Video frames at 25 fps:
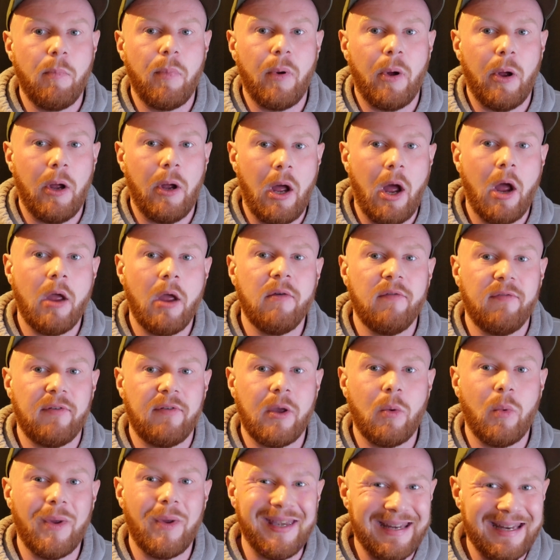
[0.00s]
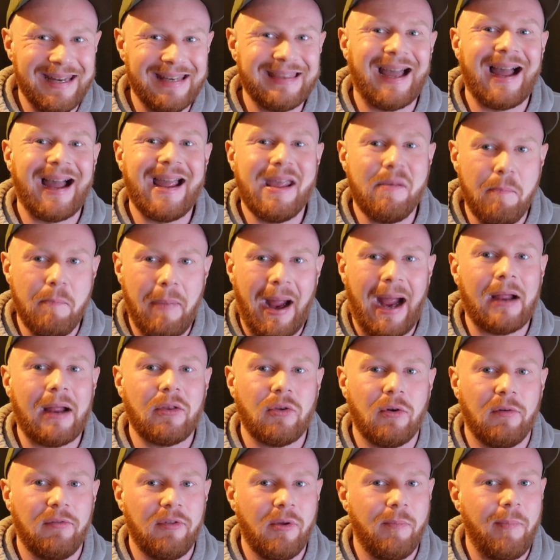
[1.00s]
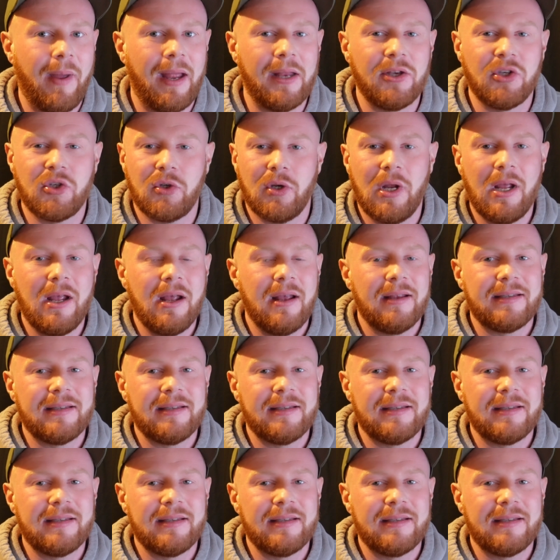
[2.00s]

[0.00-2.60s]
But hopefully we need that impact off the bench.